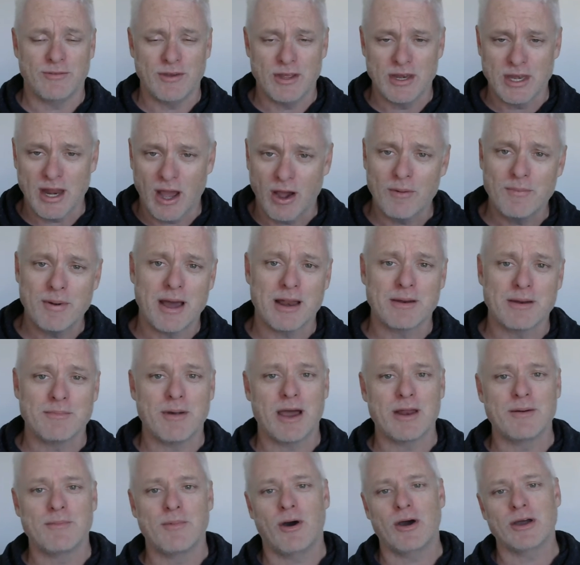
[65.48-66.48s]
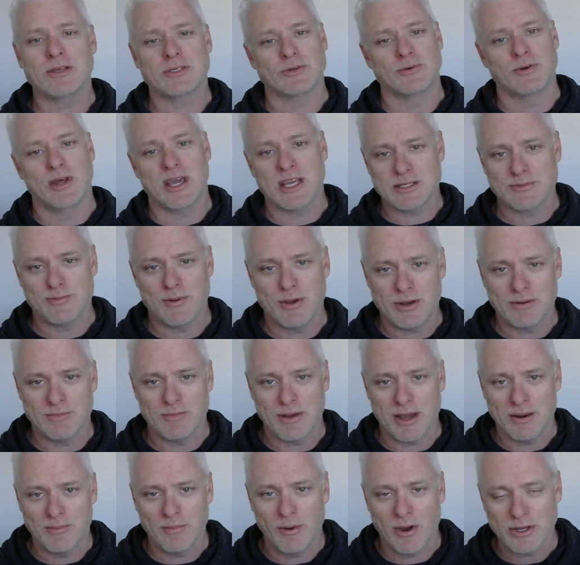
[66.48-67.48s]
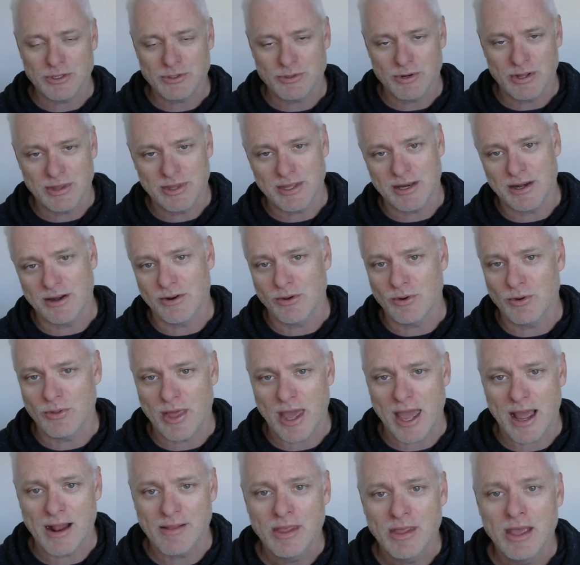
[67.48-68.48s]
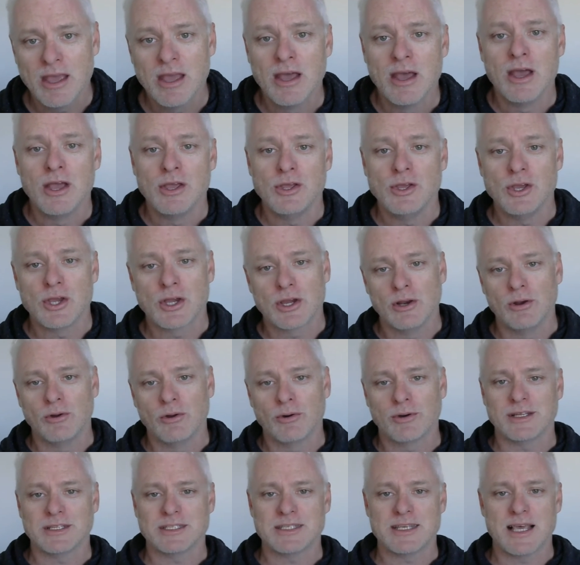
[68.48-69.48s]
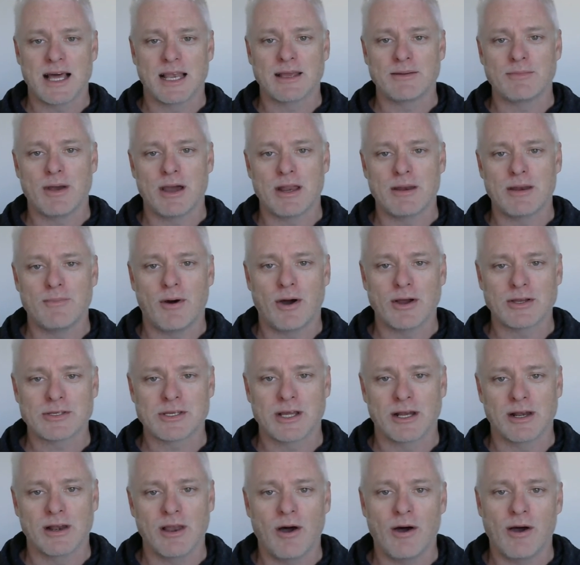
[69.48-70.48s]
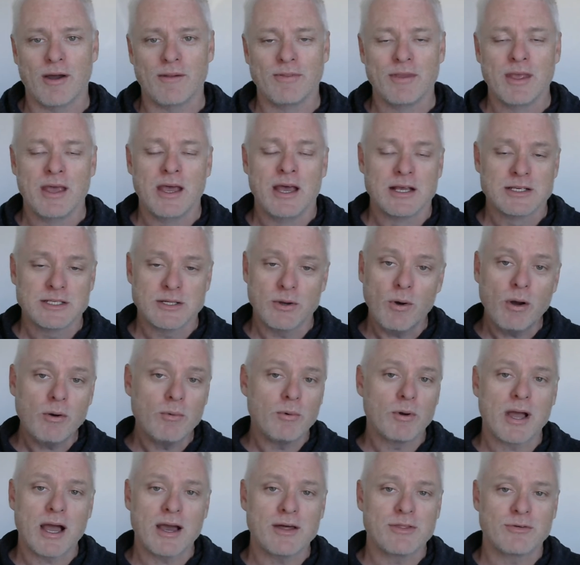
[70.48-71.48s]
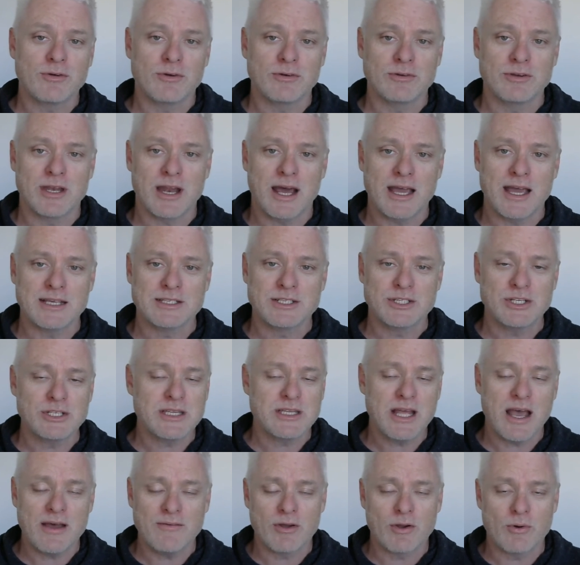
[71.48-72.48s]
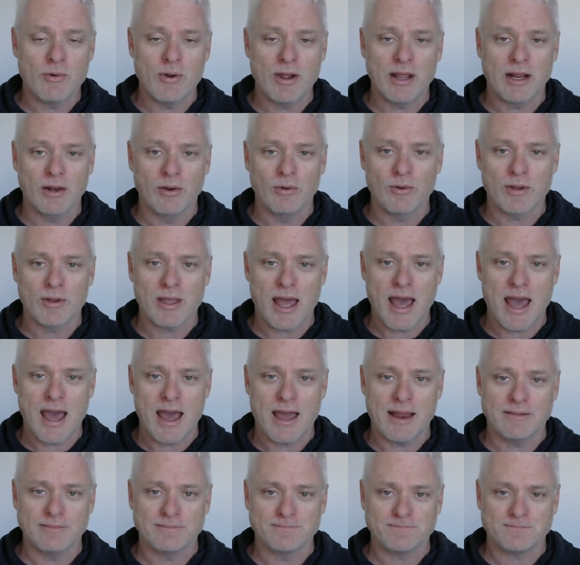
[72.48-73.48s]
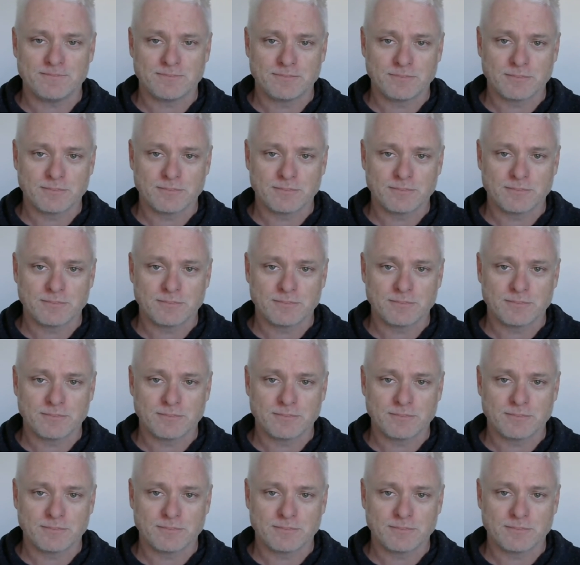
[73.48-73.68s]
or if you know about motorbikes, or an expert in motorbikes, or anything to do with that, you can look at selling motorbikes online. So what we'll go through today is just have a quick look at